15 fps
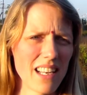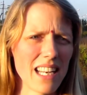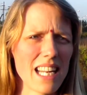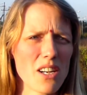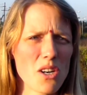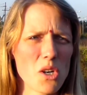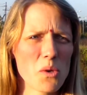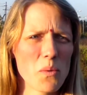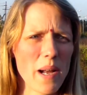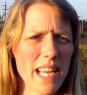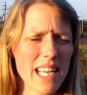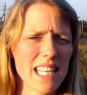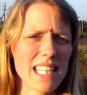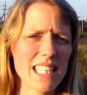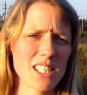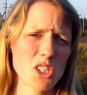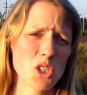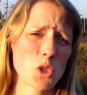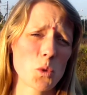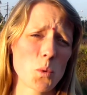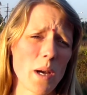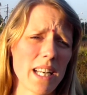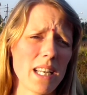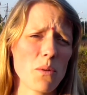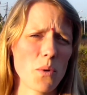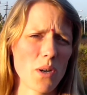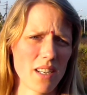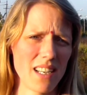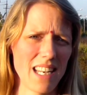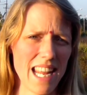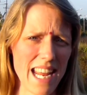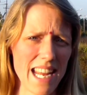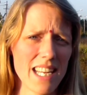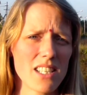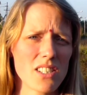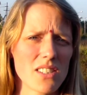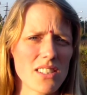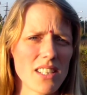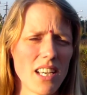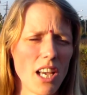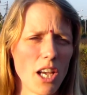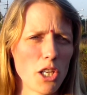An inner awakening is 21 days.